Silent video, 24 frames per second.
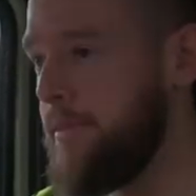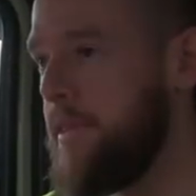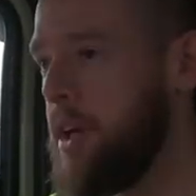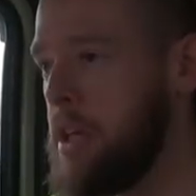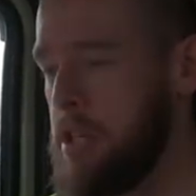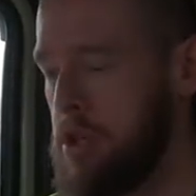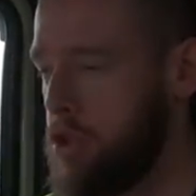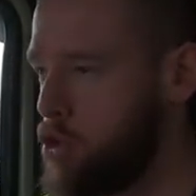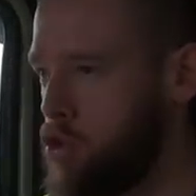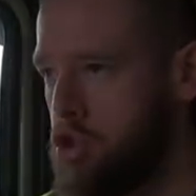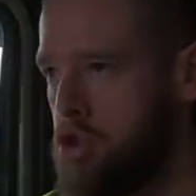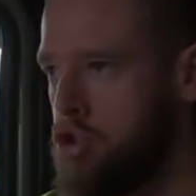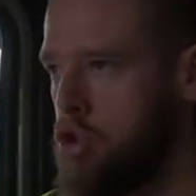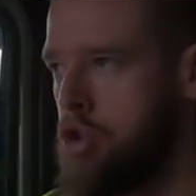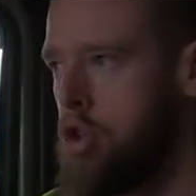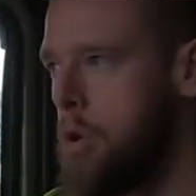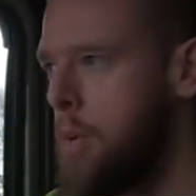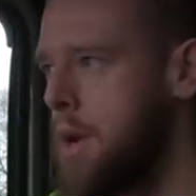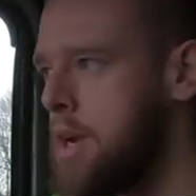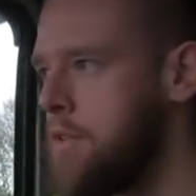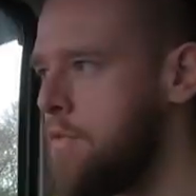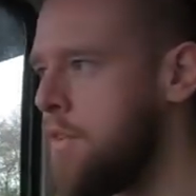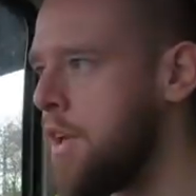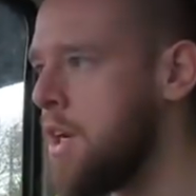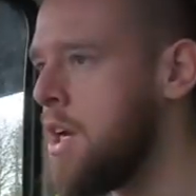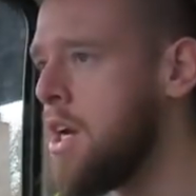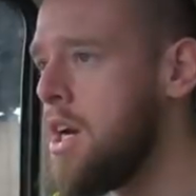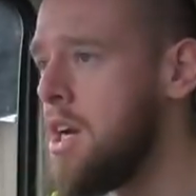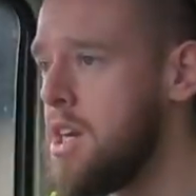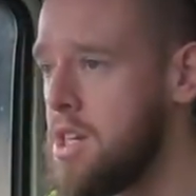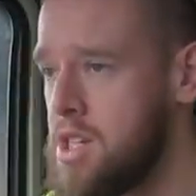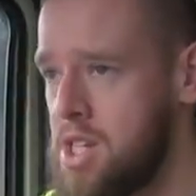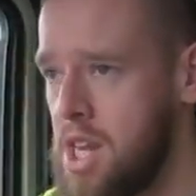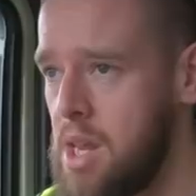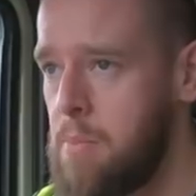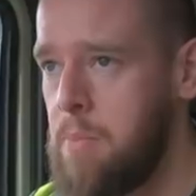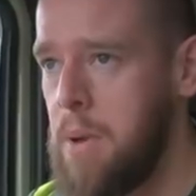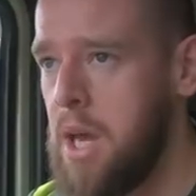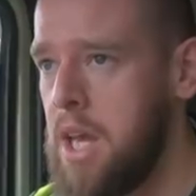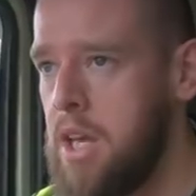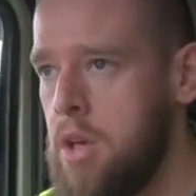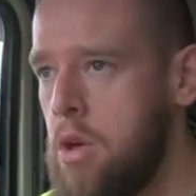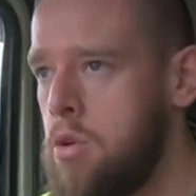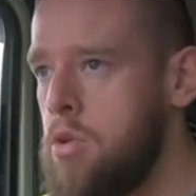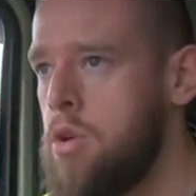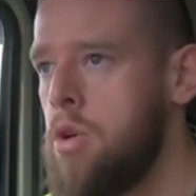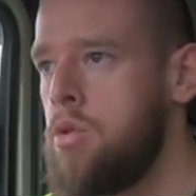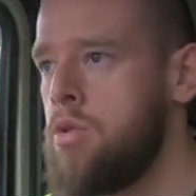It just doesn't do anything.
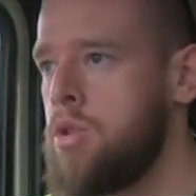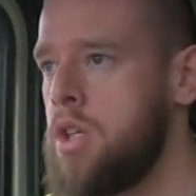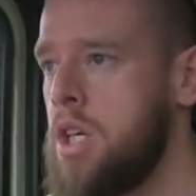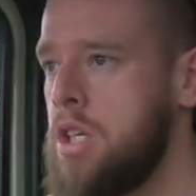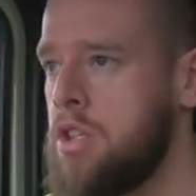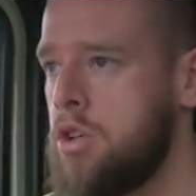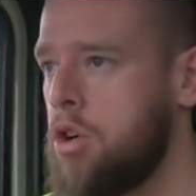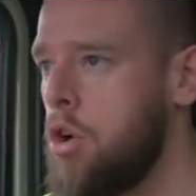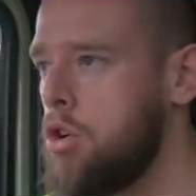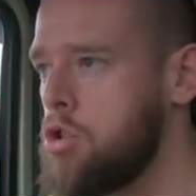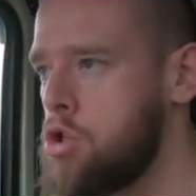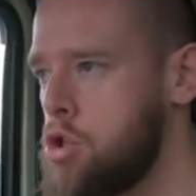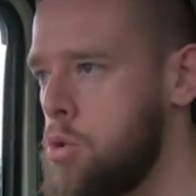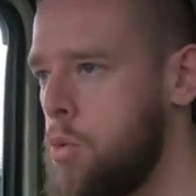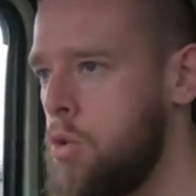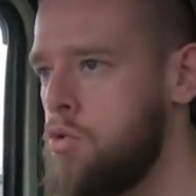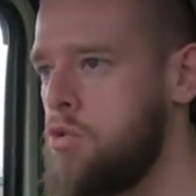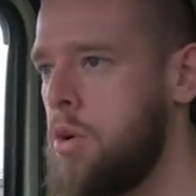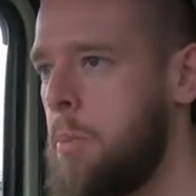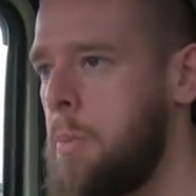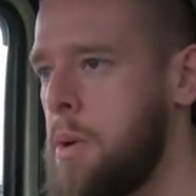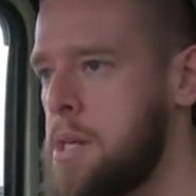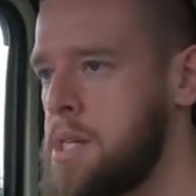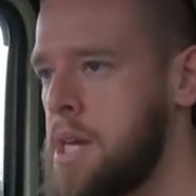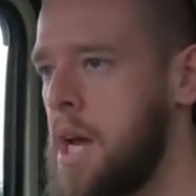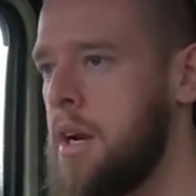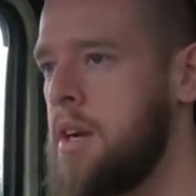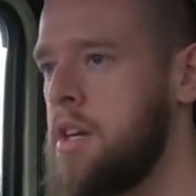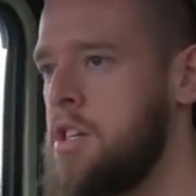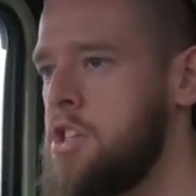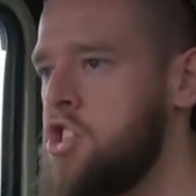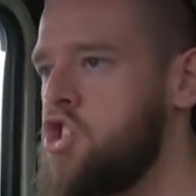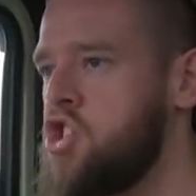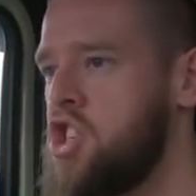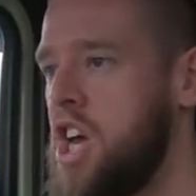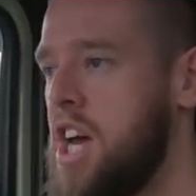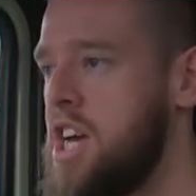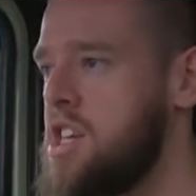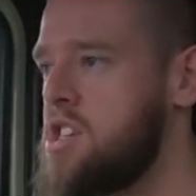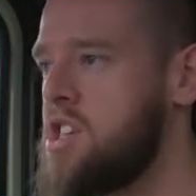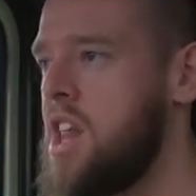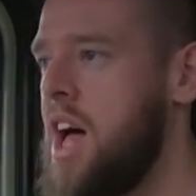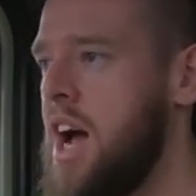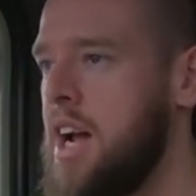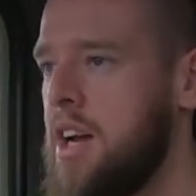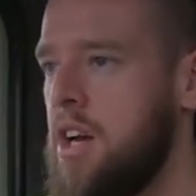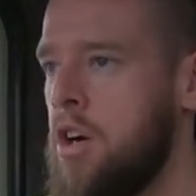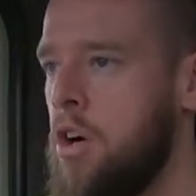CPU usage goes to 100% and stays
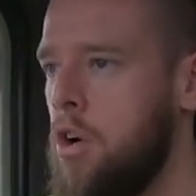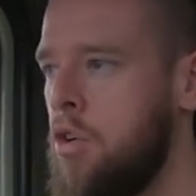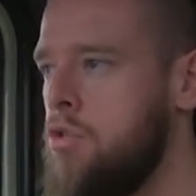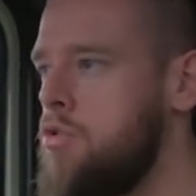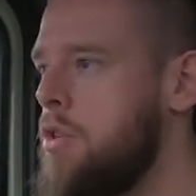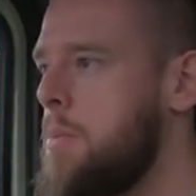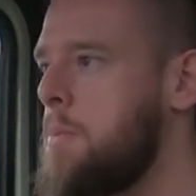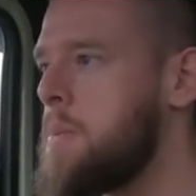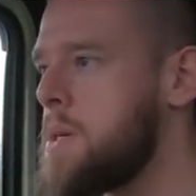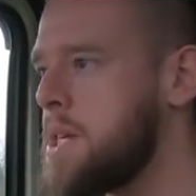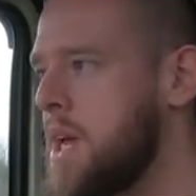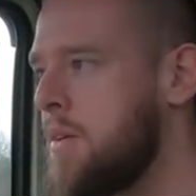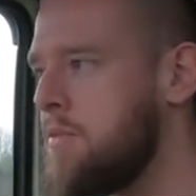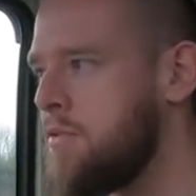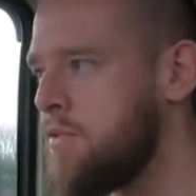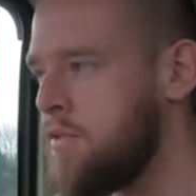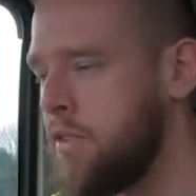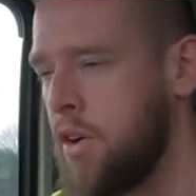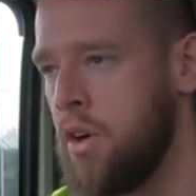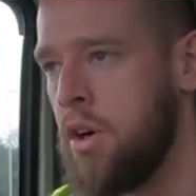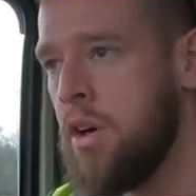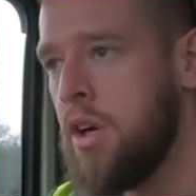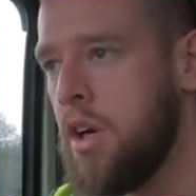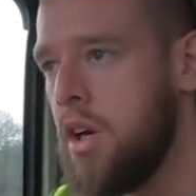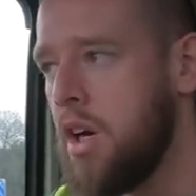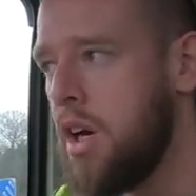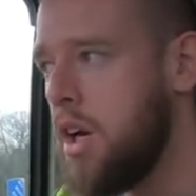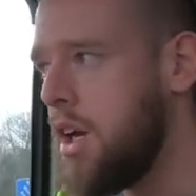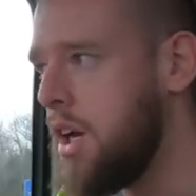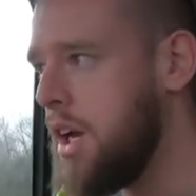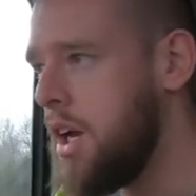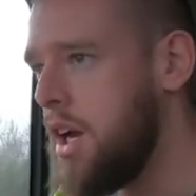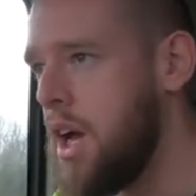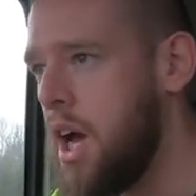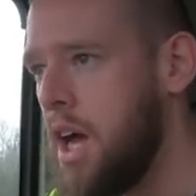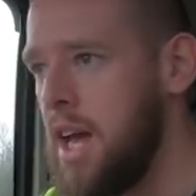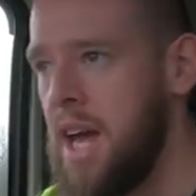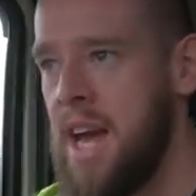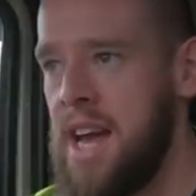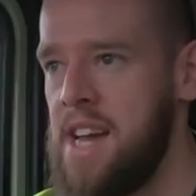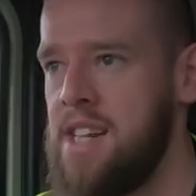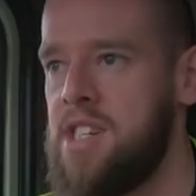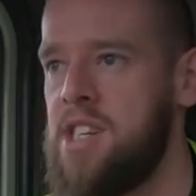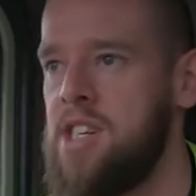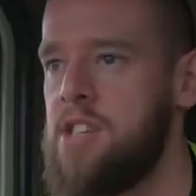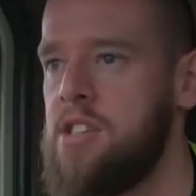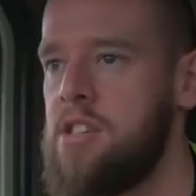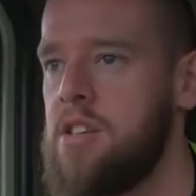like 100% for
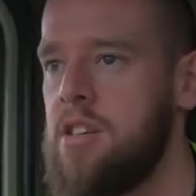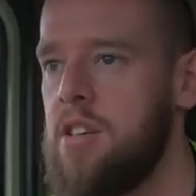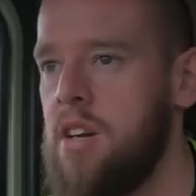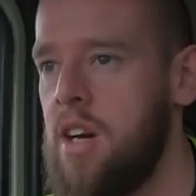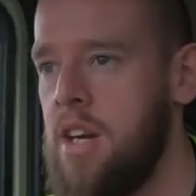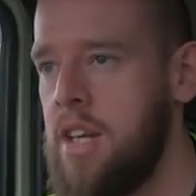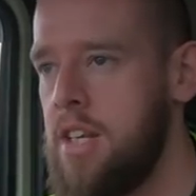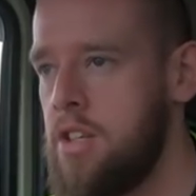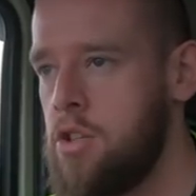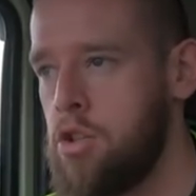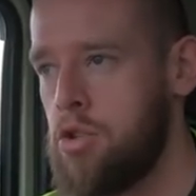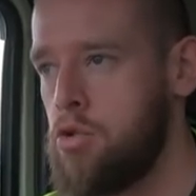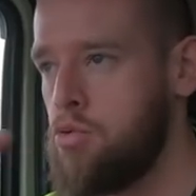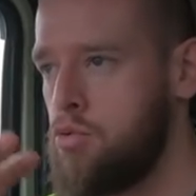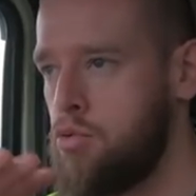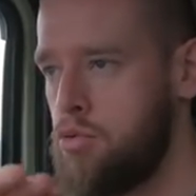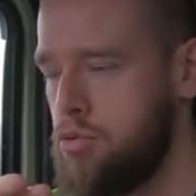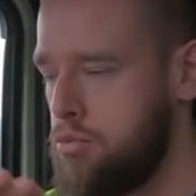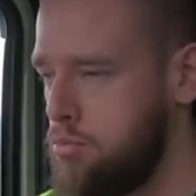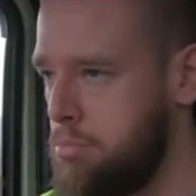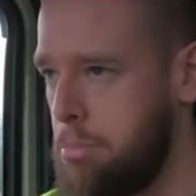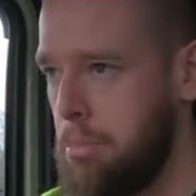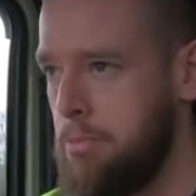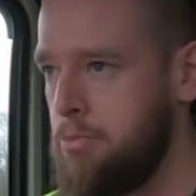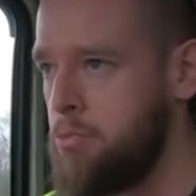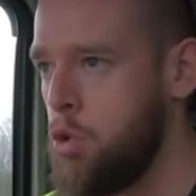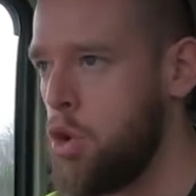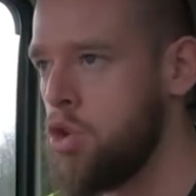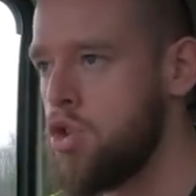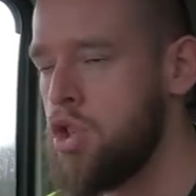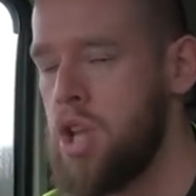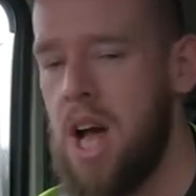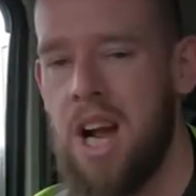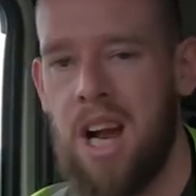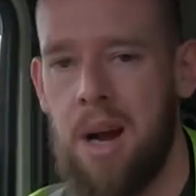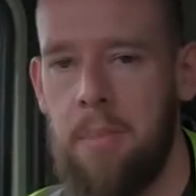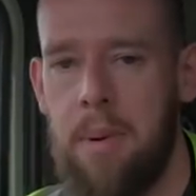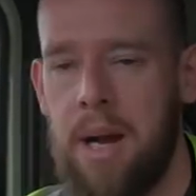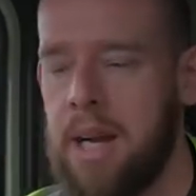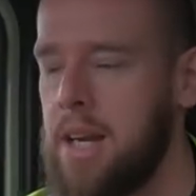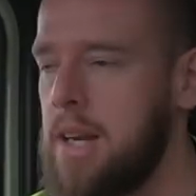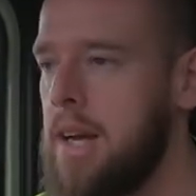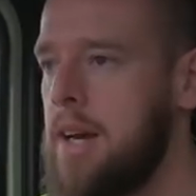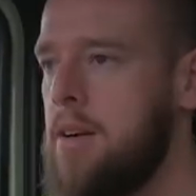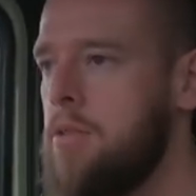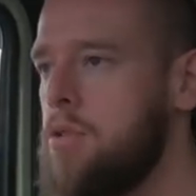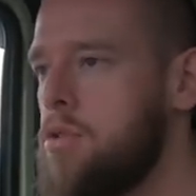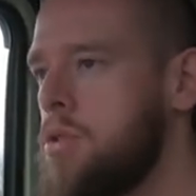ages, and it just runs like a bag of
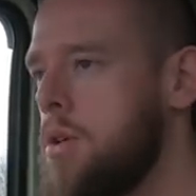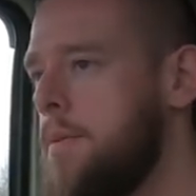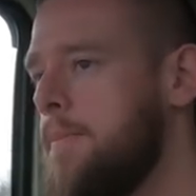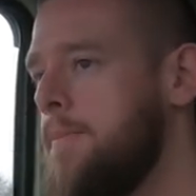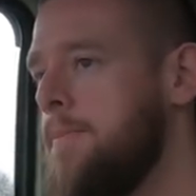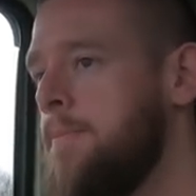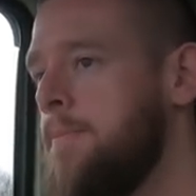nails.